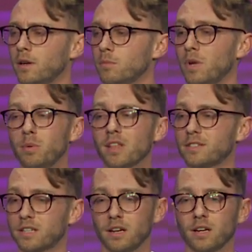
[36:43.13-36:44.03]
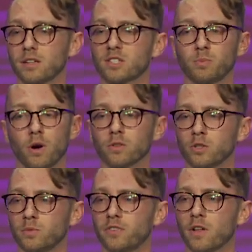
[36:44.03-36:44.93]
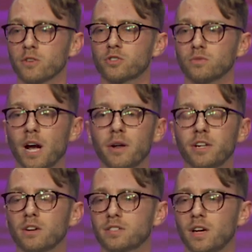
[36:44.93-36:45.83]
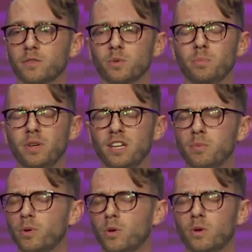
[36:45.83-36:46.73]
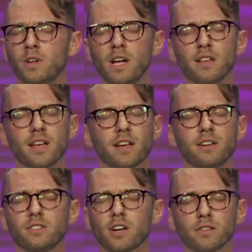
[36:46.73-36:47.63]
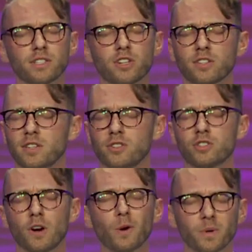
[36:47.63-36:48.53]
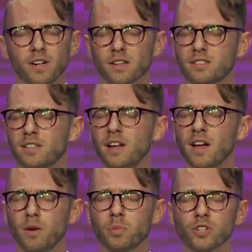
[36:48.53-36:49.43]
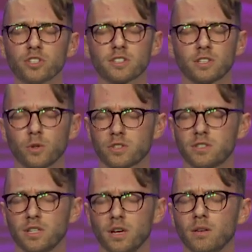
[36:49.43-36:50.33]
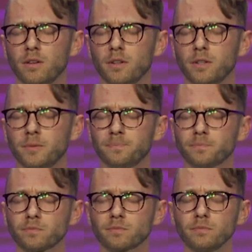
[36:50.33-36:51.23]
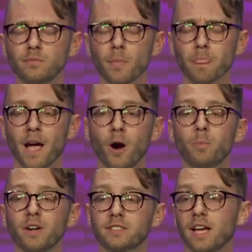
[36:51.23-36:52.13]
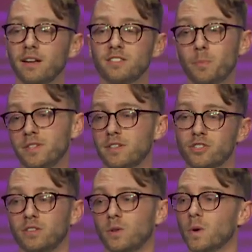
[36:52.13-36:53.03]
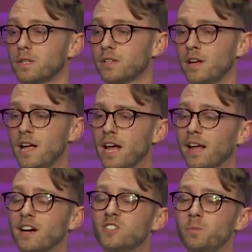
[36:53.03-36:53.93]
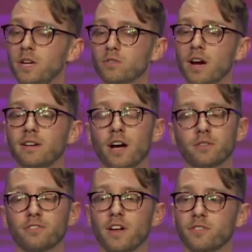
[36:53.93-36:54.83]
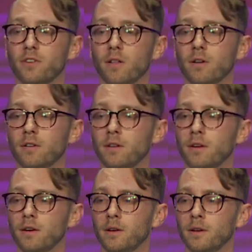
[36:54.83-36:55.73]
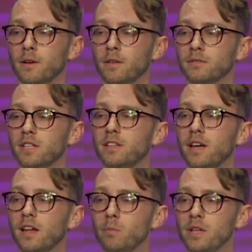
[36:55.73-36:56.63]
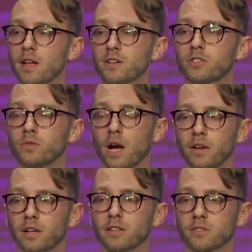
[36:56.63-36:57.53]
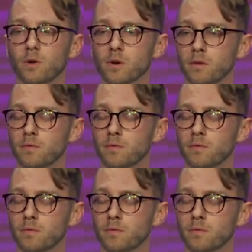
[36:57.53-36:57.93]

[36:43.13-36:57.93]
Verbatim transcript: Maybe that's getting in a small group, Father, surrounding ourselves with people that can encourage us and sharpen us and push us closer to you. Help us get into position, Lord. And I speak right now in faith, Father that the enemy that is surrounding us, Lord,